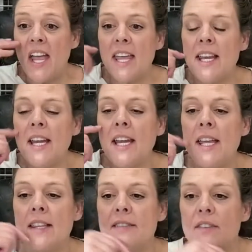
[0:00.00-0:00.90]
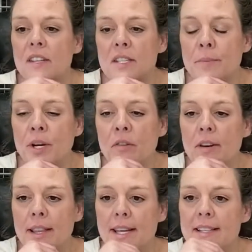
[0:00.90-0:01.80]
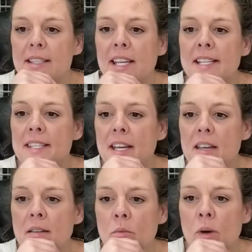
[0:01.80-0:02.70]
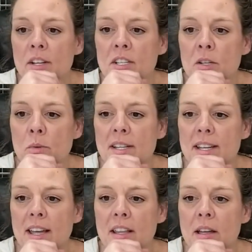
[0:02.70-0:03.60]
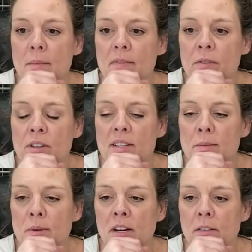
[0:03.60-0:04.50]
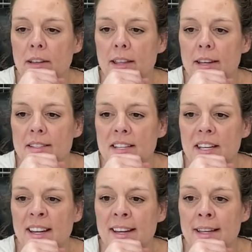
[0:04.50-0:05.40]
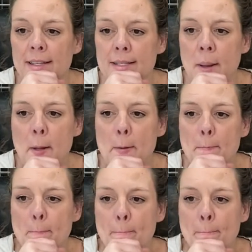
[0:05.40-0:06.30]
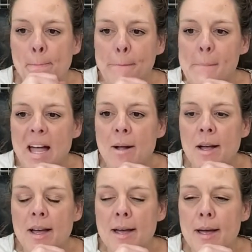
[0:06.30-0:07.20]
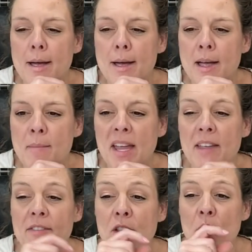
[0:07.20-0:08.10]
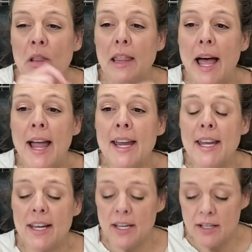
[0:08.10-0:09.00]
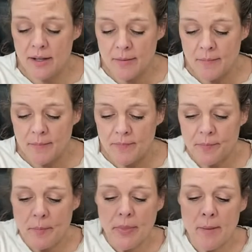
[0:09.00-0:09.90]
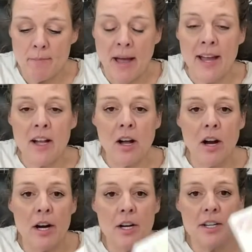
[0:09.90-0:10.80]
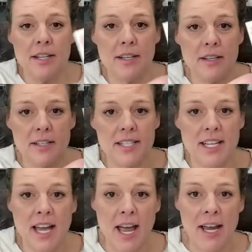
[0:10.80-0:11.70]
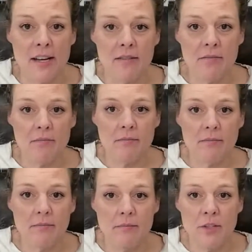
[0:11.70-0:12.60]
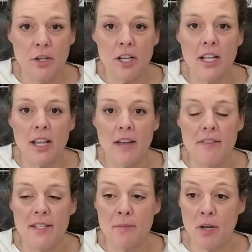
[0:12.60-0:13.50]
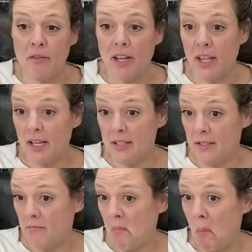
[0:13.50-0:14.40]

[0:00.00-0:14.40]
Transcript: Any hints for the spring release? Lisa, what should we tell them for the spring release? Any hints? Um, if you like my card tonight, you're going to love the spring release.